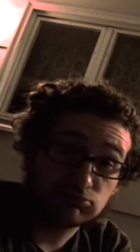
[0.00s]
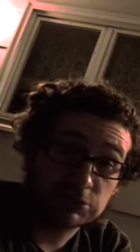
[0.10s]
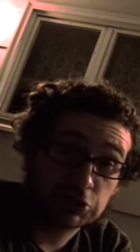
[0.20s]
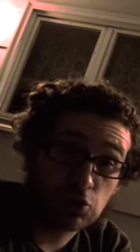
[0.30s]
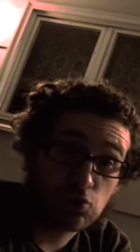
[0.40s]

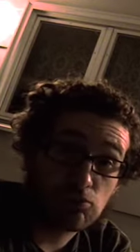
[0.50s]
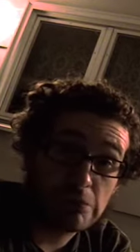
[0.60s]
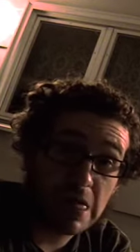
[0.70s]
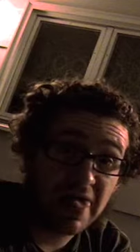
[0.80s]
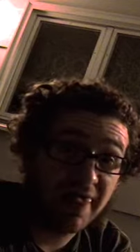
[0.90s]
So,
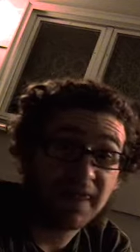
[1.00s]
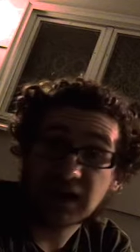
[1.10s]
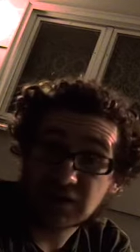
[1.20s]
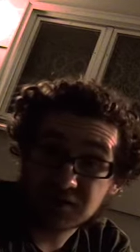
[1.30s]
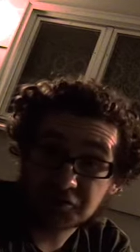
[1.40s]

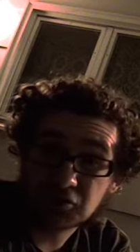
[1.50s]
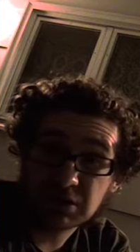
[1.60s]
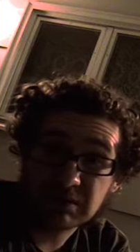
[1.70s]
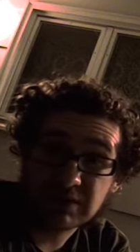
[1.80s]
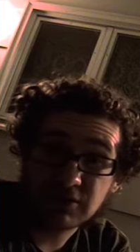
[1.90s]
thank you for
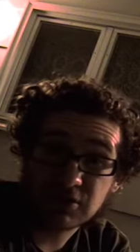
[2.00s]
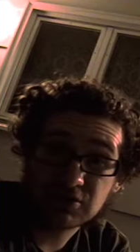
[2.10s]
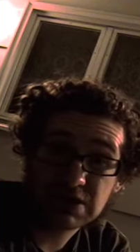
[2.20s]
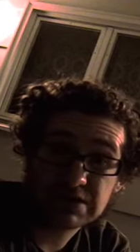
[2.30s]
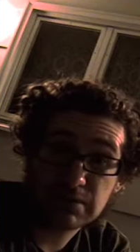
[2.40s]
joining me for the
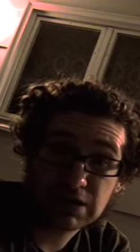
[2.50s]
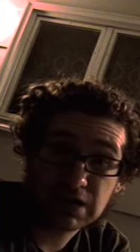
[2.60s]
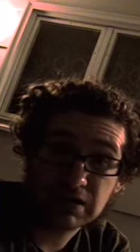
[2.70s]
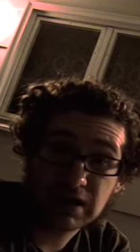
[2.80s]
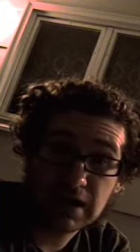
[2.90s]
Tracy
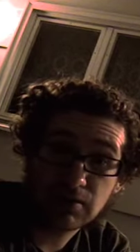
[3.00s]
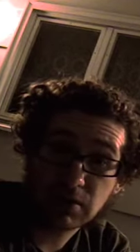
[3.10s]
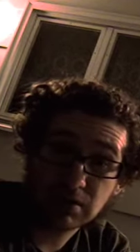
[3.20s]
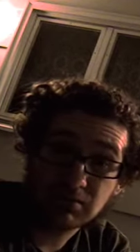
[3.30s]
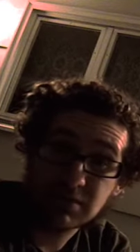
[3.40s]
McKnightly
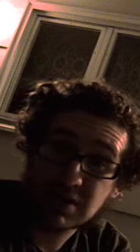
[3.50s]
Hour.